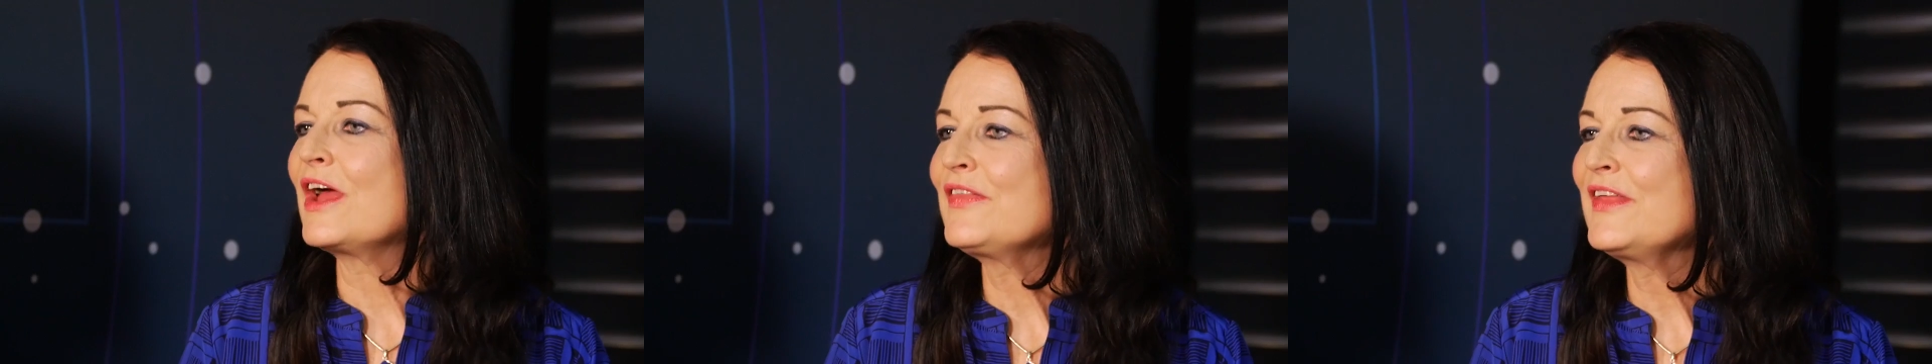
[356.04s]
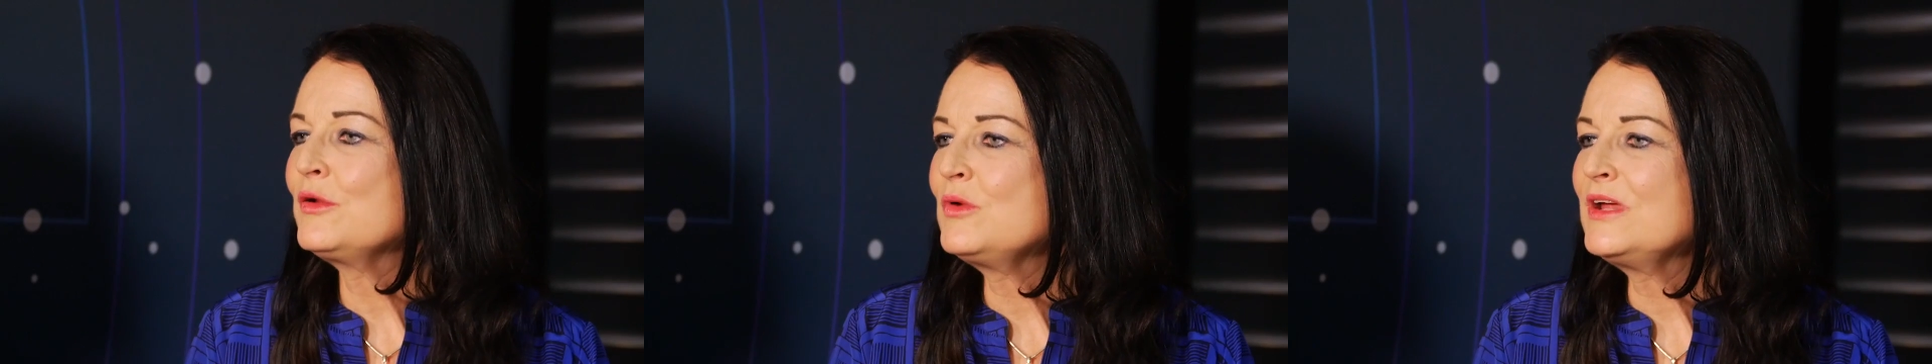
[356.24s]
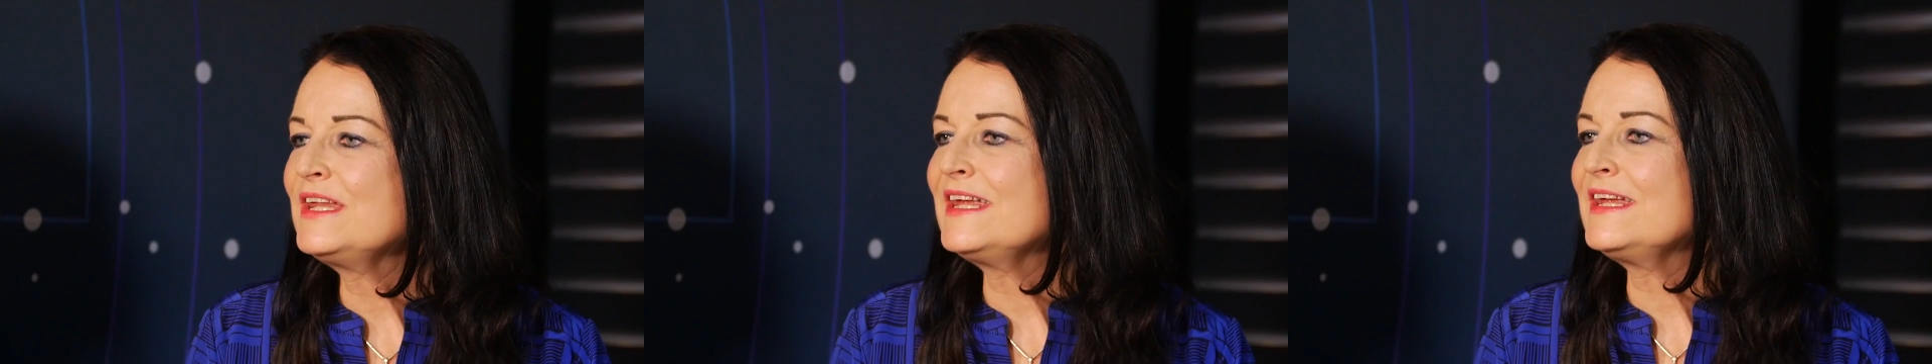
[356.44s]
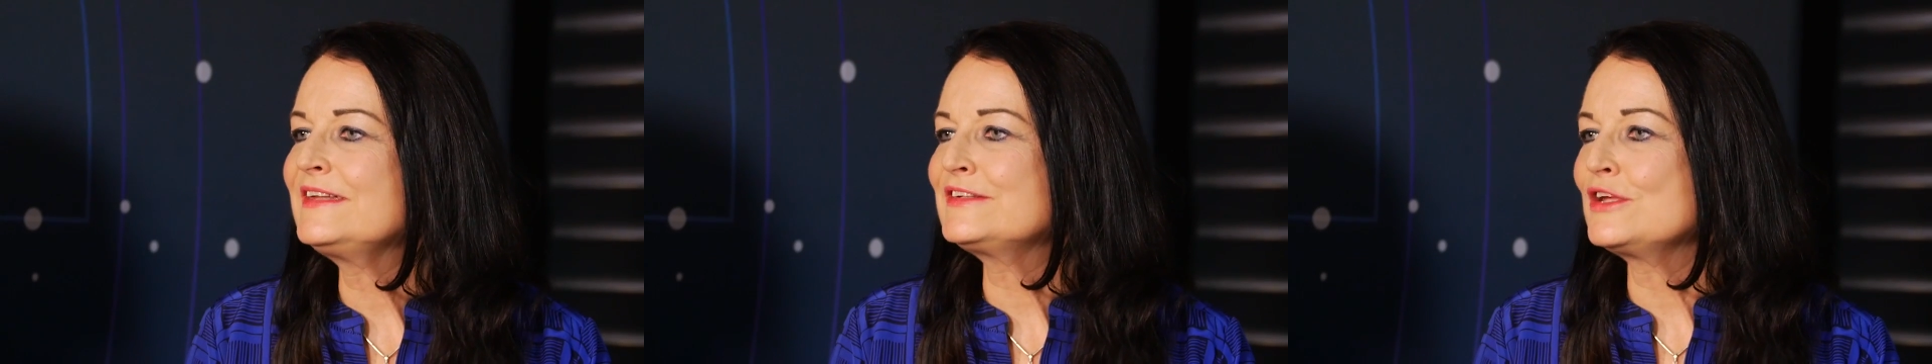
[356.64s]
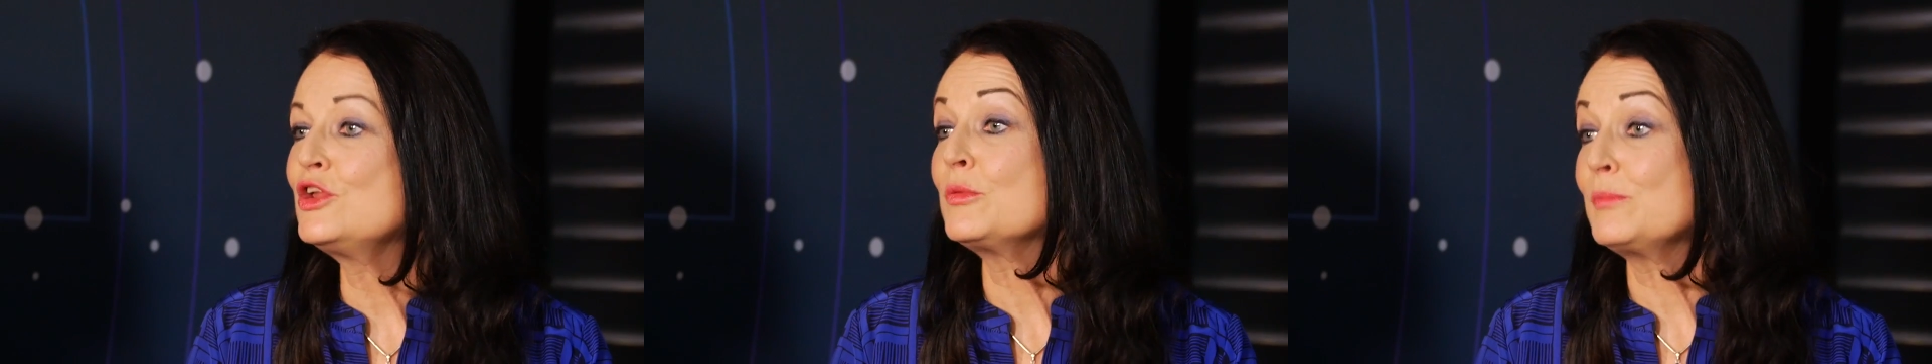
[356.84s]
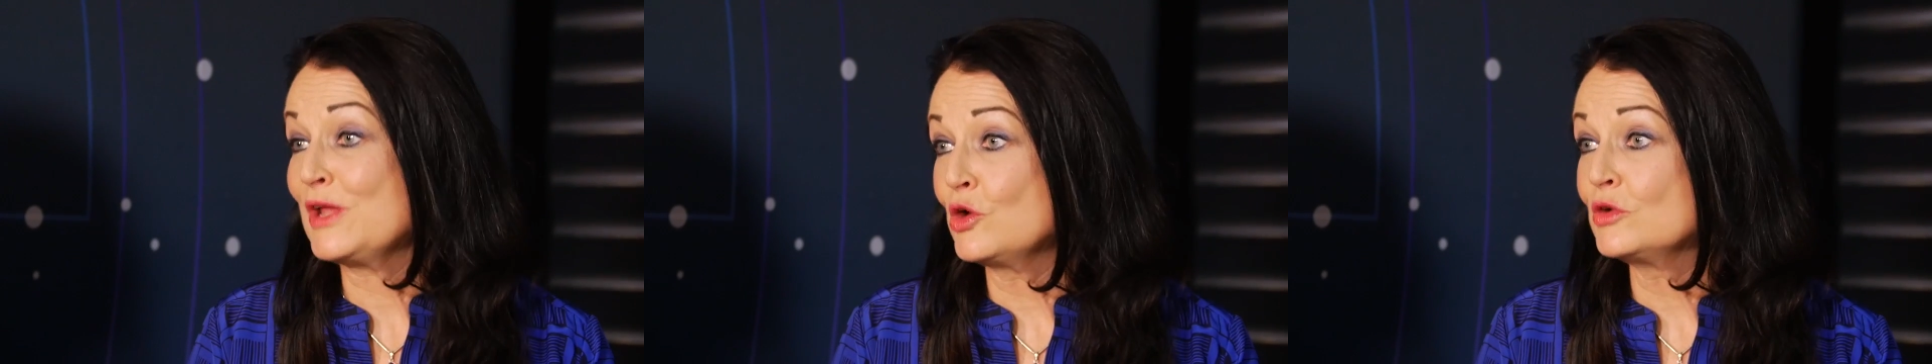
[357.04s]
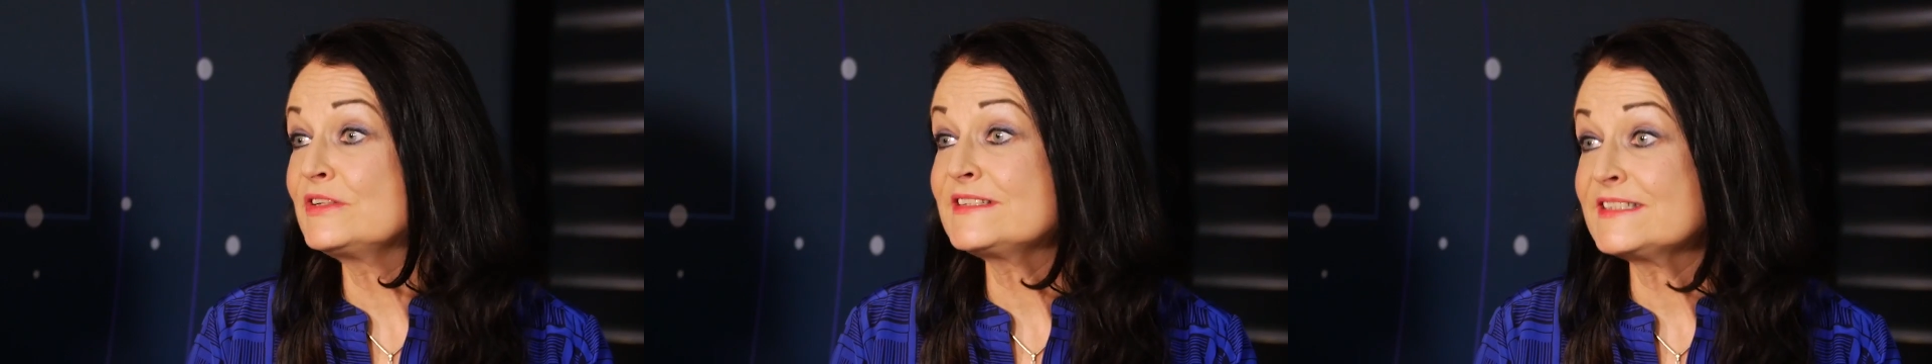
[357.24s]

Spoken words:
I think we need to look beyond